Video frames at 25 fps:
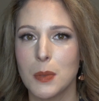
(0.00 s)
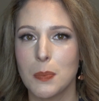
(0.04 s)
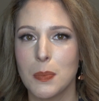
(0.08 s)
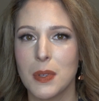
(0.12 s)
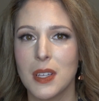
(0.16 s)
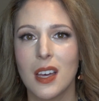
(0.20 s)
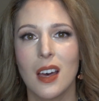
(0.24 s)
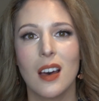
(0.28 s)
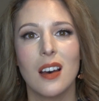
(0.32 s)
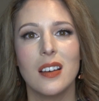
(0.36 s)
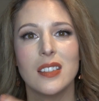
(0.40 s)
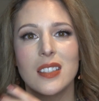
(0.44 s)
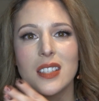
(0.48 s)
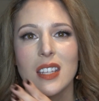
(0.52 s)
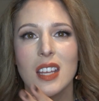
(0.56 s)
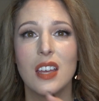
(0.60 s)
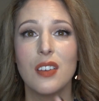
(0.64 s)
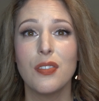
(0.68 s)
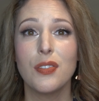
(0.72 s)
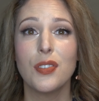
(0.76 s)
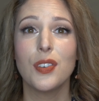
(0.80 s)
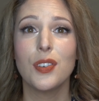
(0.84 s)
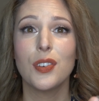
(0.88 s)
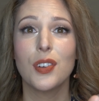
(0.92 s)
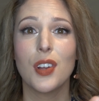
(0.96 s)
because
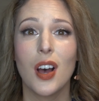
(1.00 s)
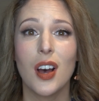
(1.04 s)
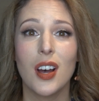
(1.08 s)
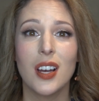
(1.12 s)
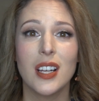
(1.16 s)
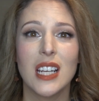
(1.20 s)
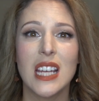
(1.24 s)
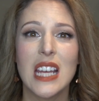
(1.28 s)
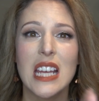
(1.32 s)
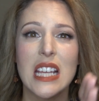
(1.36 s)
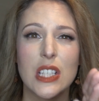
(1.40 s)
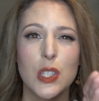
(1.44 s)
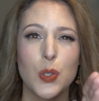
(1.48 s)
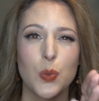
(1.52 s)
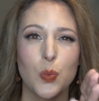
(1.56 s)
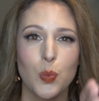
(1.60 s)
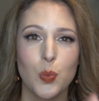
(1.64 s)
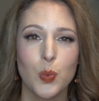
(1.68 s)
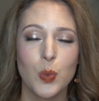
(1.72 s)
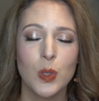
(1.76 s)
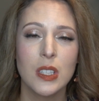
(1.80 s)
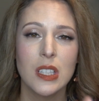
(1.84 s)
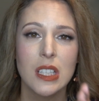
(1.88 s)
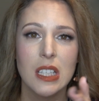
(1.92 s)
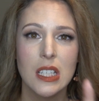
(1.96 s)
if you're not, it's
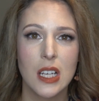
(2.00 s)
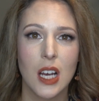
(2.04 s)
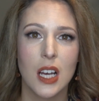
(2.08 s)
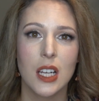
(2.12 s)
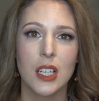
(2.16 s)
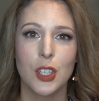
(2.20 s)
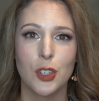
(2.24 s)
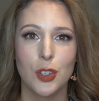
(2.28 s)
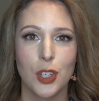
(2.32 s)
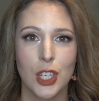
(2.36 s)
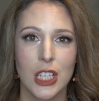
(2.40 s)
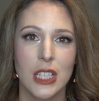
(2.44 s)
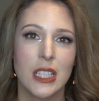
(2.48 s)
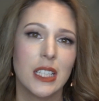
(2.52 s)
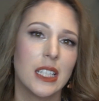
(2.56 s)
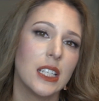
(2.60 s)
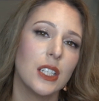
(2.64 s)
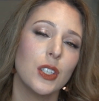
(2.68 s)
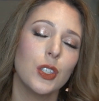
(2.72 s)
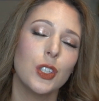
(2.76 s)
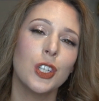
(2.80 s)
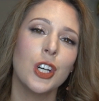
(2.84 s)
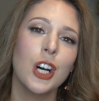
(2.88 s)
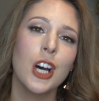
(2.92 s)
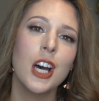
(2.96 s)
really not a great
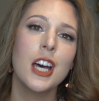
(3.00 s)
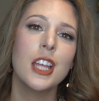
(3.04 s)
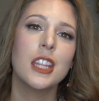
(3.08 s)
deal.